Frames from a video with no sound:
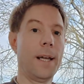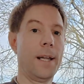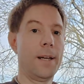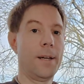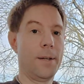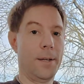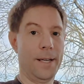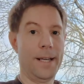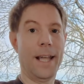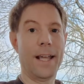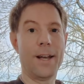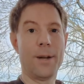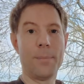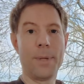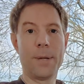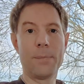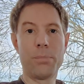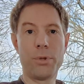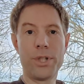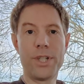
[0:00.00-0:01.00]
and again I'm
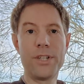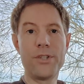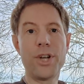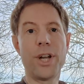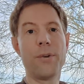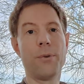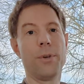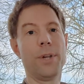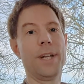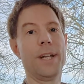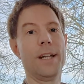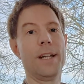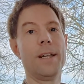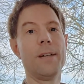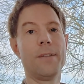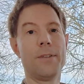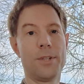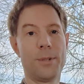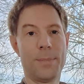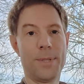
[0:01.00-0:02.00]
being pretty general
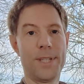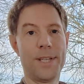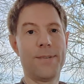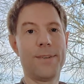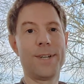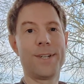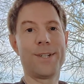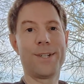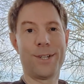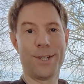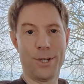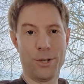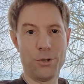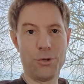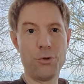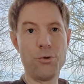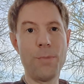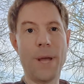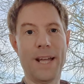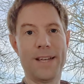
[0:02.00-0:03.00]
here, the specifics
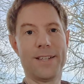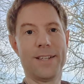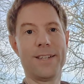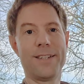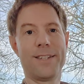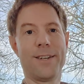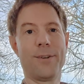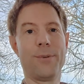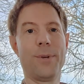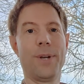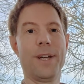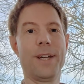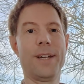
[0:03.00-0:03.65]
do matter, so